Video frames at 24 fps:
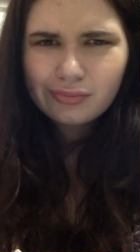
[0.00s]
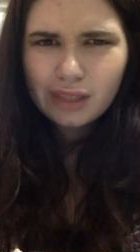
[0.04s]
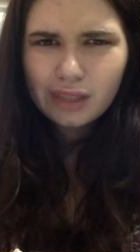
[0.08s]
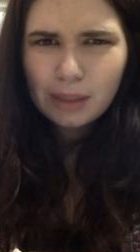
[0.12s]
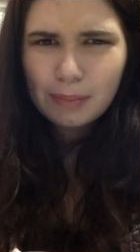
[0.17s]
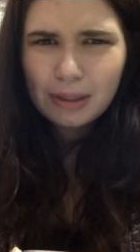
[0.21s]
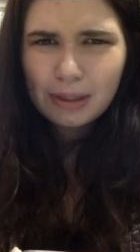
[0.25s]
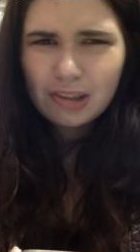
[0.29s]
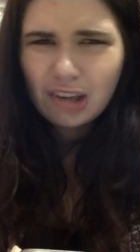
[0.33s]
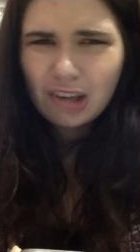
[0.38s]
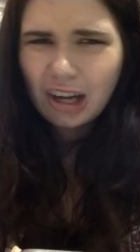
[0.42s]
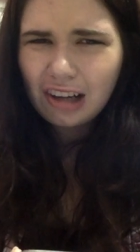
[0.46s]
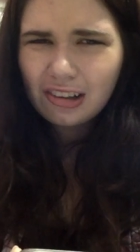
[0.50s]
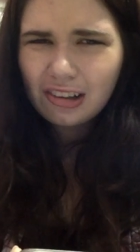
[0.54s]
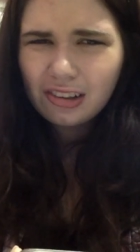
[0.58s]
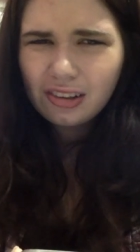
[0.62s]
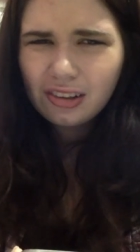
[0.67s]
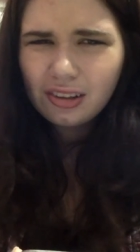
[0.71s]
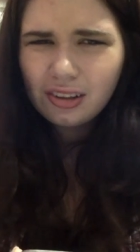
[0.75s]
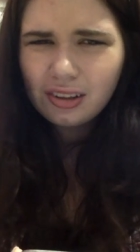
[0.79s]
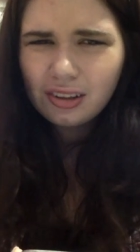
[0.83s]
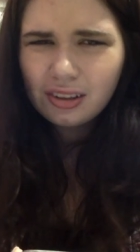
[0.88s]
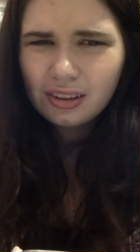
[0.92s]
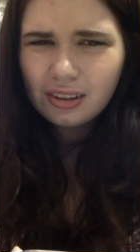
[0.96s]
My
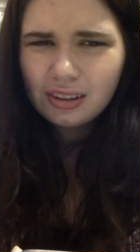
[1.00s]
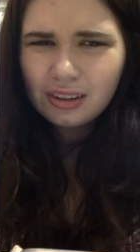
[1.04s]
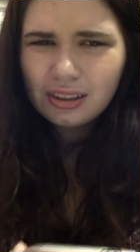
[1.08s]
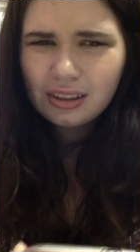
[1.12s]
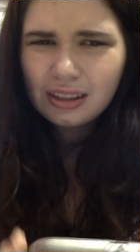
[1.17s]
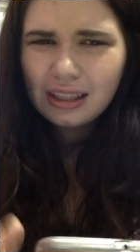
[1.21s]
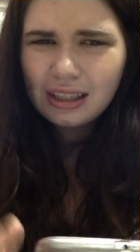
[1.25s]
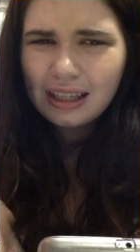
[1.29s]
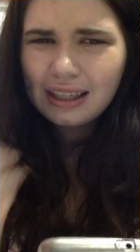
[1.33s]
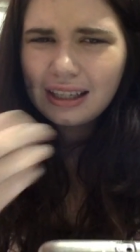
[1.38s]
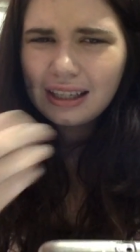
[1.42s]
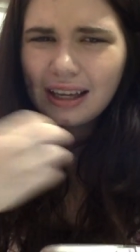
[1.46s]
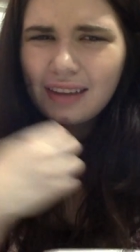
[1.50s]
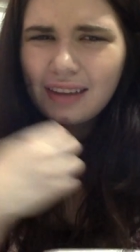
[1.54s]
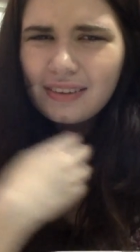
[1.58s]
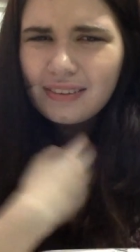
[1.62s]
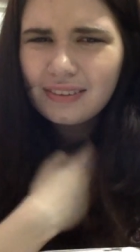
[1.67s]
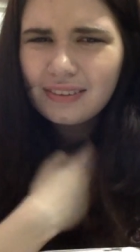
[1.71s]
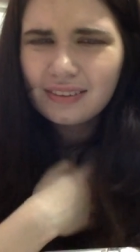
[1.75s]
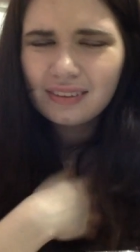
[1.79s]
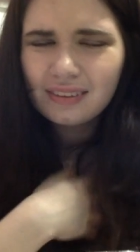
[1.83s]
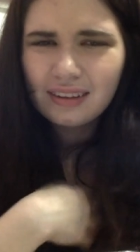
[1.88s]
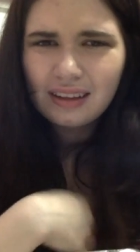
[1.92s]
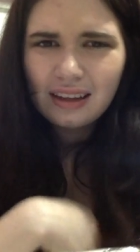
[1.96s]
childhood, I
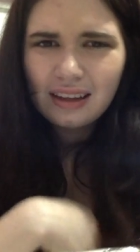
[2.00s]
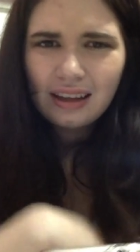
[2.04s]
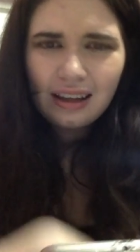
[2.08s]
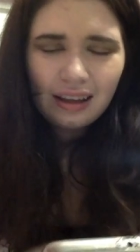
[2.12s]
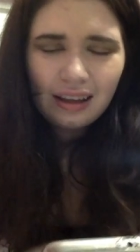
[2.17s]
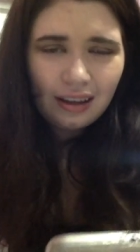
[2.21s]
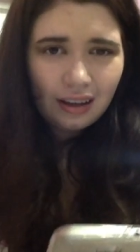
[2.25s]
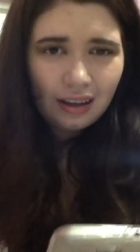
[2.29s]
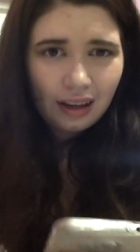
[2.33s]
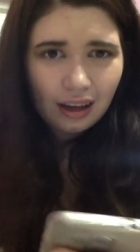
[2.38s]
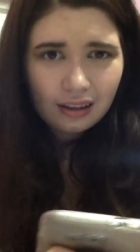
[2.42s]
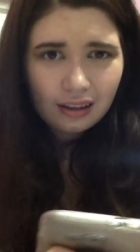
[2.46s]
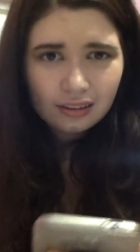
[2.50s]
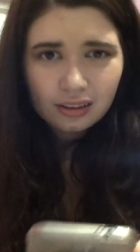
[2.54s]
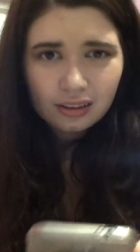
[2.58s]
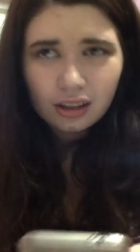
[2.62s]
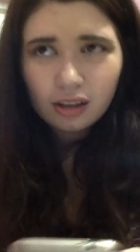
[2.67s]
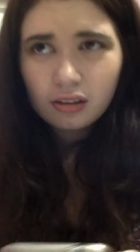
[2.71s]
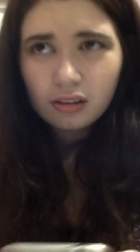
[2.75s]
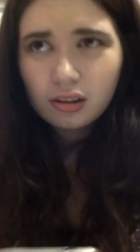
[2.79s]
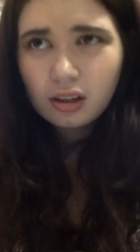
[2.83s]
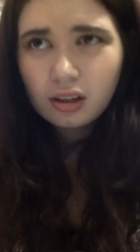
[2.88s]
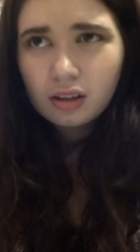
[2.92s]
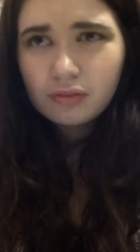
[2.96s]
guess? I don't
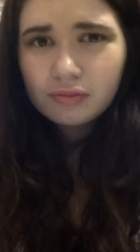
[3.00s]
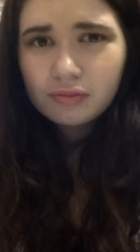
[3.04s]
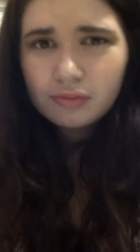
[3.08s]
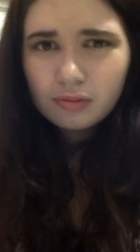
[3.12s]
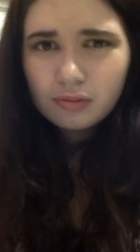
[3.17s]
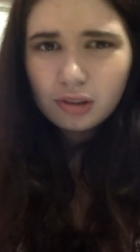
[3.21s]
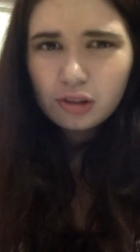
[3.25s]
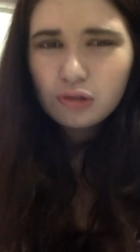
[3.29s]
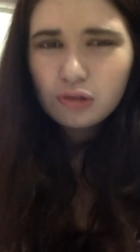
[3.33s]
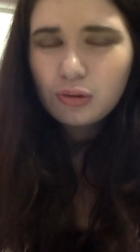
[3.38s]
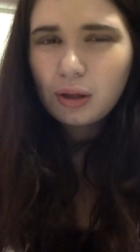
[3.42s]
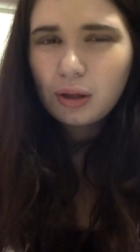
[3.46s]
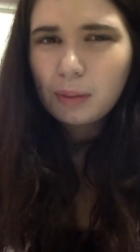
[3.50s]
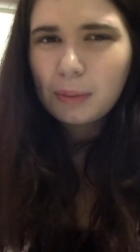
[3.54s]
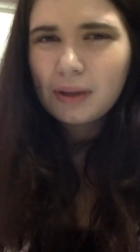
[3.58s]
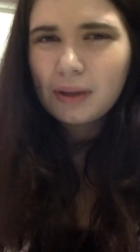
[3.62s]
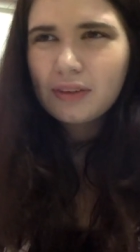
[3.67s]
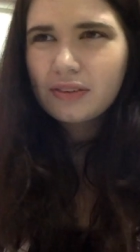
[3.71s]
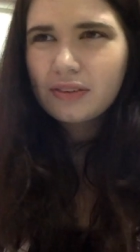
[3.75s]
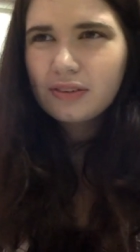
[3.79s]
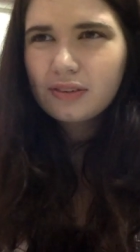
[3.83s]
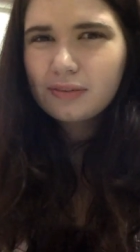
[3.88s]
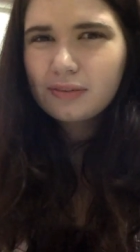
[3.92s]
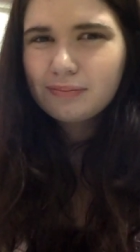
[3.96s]
know. What do I
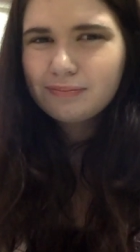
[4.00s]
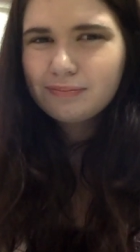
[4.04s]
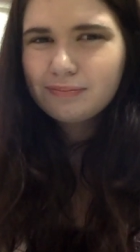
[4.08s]
miss?